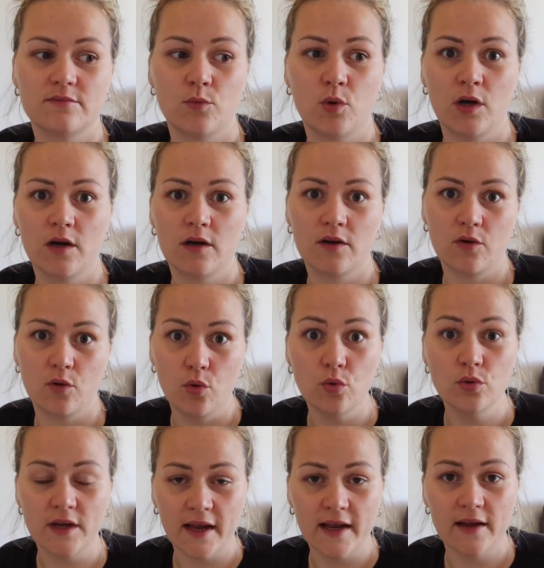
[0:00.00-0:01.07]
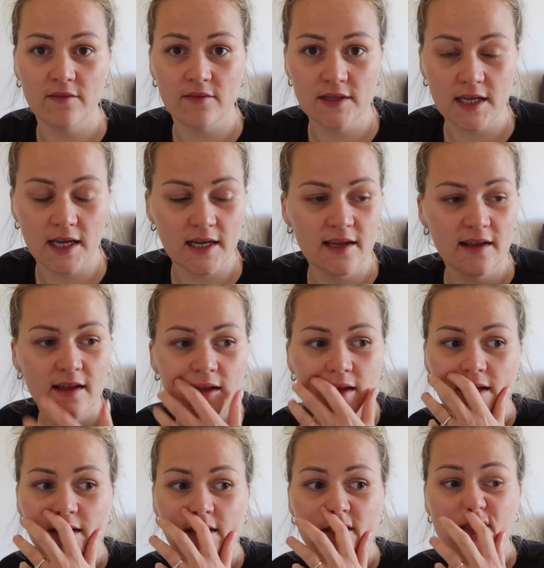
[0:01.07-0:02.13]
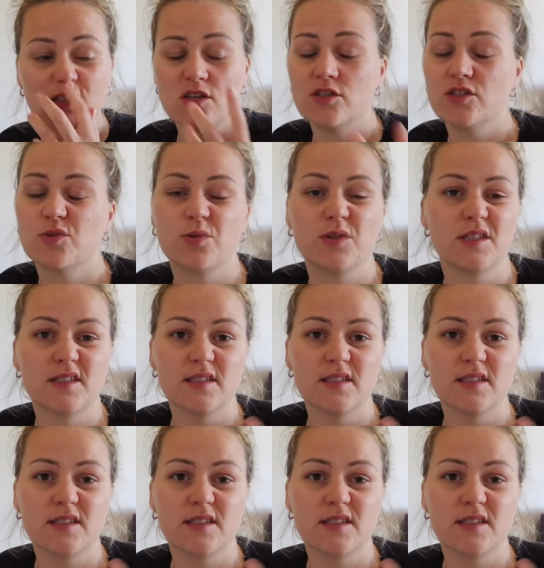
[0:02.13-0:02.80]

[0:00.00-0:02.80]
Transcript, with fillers: work all day every day so I just wanted